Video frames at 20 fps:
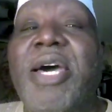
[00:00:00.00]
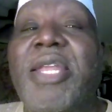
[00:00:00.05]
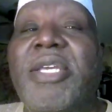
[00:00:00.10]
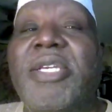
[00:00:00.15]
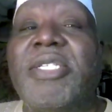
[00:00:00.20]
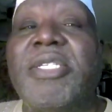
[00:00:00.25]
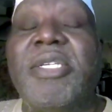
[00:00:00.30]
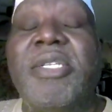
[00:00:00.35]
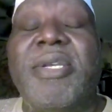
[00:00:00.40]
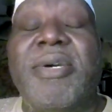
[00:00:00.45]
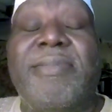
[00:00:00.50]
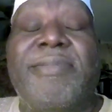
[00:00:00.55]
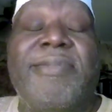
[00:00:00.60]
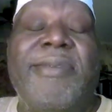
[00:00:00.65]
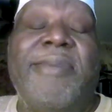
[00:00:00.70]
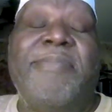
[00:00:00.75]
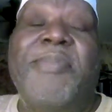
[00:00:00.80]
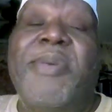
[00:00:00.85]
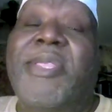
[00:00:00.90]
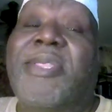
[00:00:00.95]
you know,
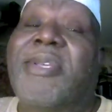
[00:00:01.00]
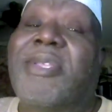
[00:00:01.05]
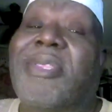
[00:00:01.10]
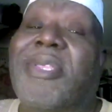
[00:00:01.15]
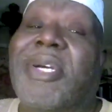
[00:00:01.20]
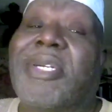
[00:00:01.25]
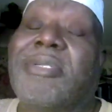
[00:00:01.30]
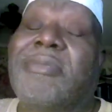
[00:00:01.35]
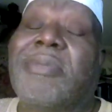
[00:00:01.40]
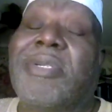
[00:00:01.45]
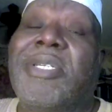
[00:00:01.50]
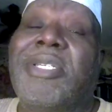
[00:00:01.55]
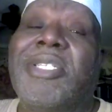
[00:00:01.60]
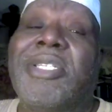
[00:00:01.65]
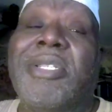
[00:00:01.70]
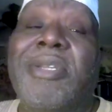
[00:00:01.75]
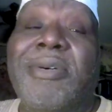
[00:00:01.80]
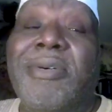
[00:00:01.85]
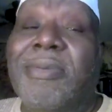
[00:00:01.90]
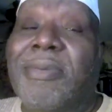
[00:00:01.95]

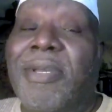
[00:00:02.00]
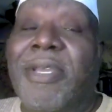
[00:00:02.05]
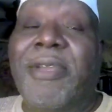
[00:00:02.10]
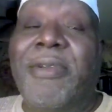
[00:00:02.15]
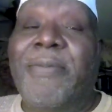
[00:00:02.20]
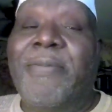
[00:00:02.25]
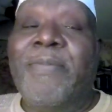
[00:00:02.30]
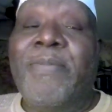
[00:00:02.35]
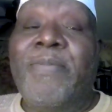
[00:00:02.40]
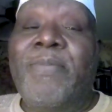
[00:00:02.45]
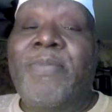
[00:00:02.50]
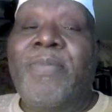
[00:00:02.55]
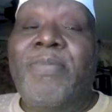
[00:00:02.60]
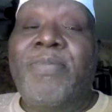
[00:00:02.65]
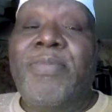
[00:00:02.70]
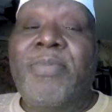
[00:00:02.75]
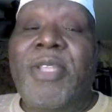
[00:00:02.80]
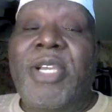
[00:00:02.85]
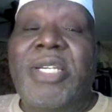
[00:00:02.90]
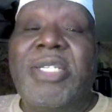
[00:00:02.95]
there's a story
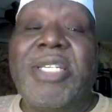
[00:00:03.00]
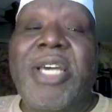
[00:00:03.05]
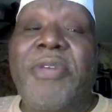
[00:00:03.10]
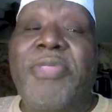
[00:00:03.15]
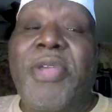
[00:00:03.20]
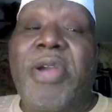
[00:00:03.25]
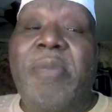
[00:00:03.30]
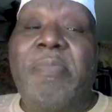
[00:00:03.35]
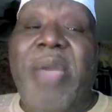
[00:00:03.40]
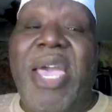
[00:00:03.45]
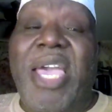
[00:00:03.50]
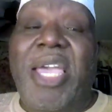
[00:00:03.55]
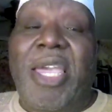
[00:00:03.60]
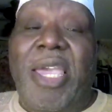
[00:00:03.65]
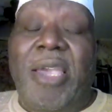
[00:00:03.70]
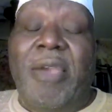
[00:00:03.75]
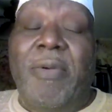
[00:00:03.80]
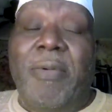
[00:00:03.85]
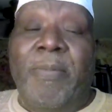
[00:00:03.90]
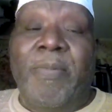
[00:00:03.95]
that they tell in
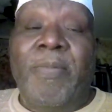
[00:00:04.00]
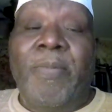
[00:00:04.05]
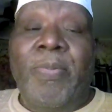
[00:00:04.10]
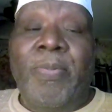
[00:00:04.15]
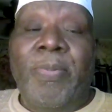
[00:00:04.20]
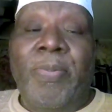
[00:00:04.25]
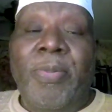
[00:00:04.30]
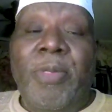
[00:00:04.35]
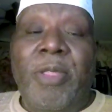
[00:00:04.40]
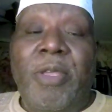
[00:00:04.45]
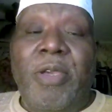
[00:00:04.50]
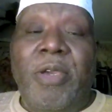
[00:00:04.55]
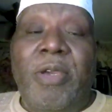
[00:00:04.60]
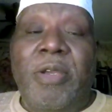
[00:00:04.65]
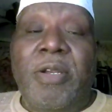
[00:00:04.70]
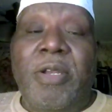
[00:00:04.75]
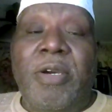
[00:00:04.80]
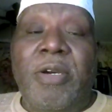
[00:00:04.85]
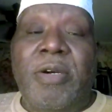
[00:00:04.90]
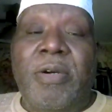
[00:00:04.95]
America, and I don't know
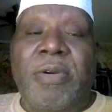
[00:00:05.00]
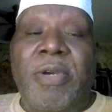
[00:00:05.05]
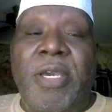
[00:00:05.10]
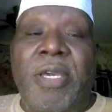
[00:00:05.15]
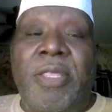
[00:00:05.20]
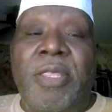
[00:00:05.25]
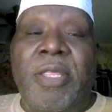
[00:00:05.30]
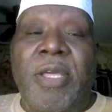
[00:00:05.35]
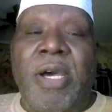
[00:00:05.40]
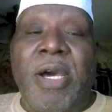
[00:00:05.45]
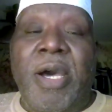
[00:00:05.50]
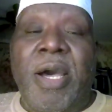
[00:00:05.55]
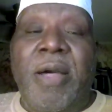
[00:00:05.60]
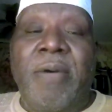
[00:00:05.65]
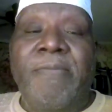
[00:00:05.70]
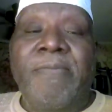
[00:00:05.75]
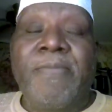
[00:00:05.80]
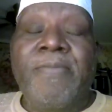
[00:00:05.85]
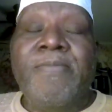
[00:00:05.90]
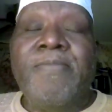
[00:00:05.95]
whether,
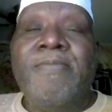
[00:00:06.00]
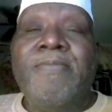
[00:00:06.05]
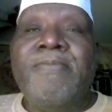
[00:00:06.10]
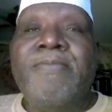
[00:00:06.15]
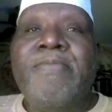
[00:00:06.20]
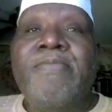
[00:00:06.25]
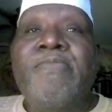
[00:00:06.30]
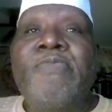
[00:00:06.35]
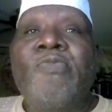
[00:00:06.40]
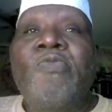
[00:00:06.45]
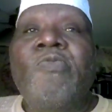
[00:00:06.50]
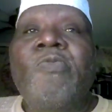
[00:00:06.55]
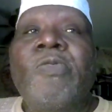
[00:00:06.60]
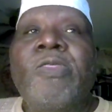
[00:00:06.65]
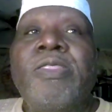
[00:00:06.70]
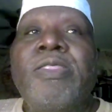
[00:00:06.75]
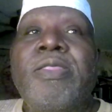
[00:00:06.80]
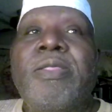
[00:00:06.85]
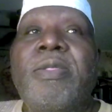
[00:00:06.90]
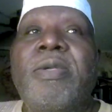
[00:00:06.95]
I
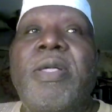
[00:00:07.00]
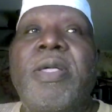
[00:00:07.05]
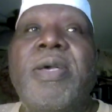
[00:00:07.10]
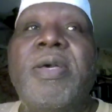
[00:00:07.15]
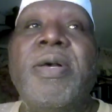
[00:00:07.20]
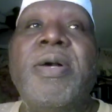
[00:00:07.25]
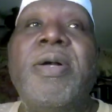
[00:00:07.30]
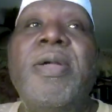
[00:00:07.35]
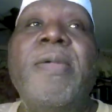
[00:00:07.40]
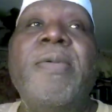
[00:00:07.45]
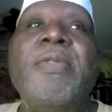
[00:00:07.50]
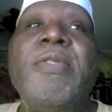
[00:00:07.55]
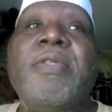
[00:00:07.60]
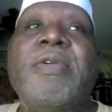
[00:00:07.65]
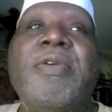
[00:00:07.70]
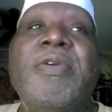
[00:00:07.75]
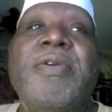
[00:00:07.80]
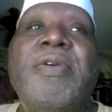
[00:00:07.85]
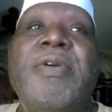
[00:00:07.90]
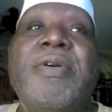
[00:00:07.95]
haven't
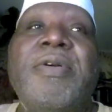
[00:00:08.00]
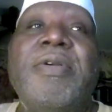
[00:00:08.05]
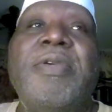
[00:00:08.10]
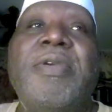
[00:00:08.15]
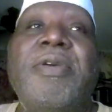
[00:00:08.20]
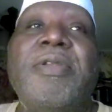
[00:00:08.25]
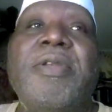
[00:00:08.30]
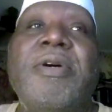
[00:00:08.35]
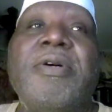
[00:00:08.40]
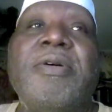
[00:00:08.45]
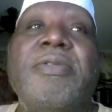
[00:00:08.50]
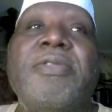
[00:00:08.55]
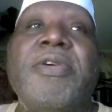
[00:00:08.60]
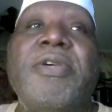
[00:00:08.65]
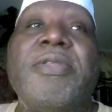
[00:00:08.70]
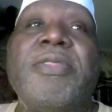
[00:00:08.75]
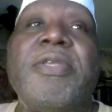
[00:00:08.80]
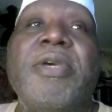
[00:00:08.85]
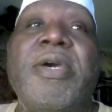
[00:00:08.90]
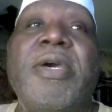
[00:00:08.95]
verified it
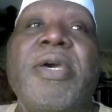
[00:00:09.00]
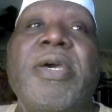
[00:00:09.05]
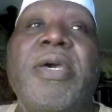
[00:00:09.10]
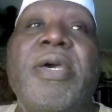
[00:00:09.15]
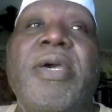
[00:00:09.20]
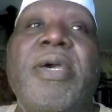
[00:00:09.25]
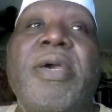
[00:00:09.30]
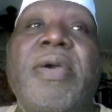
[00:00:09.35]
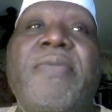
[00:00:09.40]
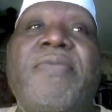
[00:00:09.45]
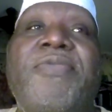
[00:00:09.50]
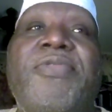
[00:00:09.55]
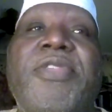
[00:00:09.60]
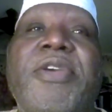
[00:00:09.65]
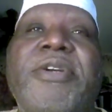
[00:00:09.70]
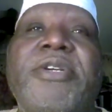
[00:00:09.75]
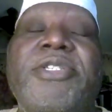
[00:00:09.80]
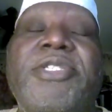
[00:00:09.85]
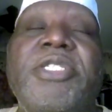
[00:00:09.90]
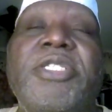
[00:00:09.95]
myself, but
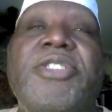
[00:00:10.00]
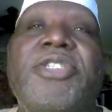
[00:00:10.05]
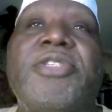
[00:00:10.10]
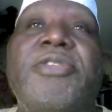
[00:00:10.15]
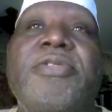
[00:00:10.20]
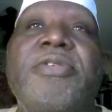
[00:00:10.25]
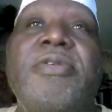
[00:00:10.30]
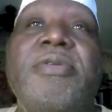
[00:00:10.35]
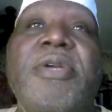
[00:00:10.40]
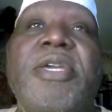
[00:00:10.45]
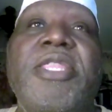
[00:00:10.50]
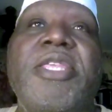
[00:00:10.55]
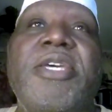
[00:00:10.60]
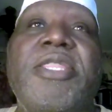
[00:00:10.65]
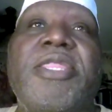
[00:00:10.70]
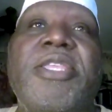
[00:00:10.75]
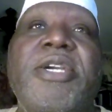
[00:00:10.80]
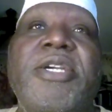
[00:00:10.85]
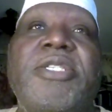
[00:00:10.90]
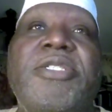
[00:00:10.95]
you hear a lot
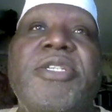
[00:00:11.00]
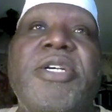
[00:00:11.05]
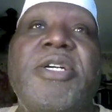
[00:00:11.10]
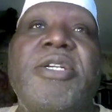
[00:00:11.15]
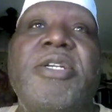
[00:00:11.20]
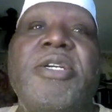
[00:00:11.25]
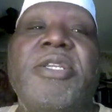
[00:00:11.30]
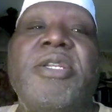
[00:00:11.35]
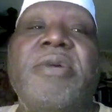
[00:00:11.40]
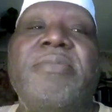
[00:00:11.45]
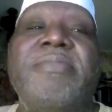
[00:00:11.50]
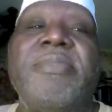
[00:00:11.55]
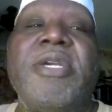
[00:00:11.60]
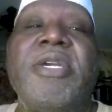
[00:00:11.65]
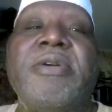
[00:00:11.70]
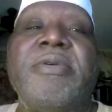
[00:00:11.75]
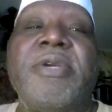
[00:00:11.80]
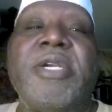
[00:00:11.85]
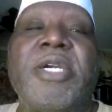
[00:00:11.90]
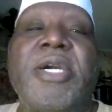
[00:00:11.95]
of varieties of
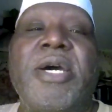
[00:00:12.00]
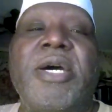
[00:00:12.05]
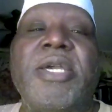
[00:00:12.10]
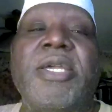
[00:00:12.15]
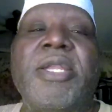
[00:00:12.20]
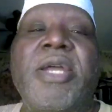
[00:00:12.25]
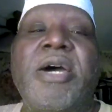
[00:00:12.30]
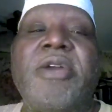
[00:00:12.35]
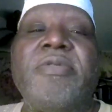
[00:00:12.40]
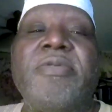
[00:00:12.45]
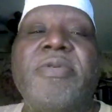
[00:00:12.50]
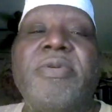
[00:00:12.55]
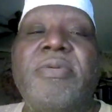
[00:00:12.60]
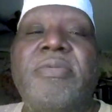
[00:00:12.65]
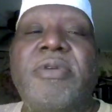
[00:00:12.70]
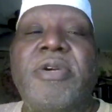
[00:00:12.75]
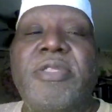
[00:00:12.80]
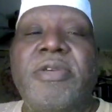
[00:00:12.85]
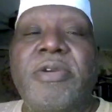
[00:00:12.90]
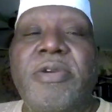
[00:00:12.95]
this story,
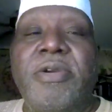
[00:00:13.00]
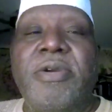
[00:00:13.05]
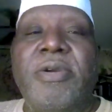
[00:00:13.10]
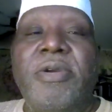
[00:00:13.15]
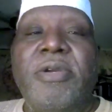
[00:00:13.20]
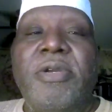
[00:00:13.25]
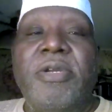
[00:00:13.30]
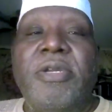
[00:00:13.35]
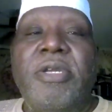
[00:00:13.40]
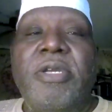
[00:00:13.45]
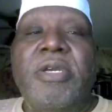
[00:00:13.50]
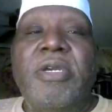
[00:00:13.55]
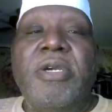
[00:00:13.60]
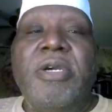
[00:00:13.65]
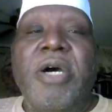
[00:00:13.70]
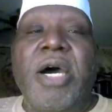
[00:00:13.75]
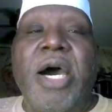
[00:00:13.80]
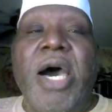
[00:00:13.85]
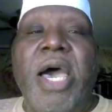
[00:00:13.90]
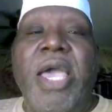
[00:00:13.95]
and that
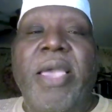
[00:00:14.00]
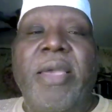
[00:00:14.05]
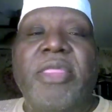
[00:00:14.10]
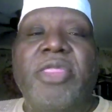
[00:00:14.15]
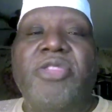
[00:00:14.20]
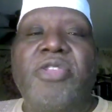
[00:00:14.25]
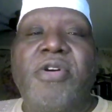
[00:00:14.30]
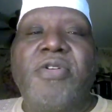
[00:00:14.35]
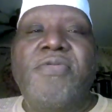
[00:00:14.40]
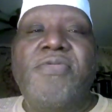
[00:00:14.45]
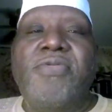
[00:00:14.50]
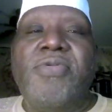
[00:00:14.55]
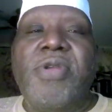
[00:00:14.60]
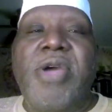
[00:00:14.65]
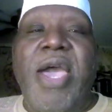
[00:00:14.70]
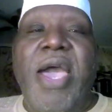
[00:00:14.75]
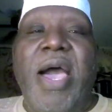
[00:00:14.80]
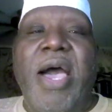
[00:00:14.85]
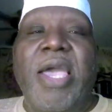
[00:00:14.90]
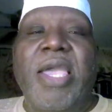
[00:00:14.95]
is that you have a
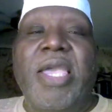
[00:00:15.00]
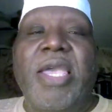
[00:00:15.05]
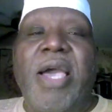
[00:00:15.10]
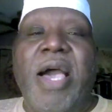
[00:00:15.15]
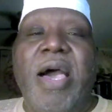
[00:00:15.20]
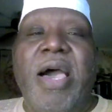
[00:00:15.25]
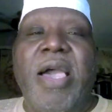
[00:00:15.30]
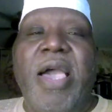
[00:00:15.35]
person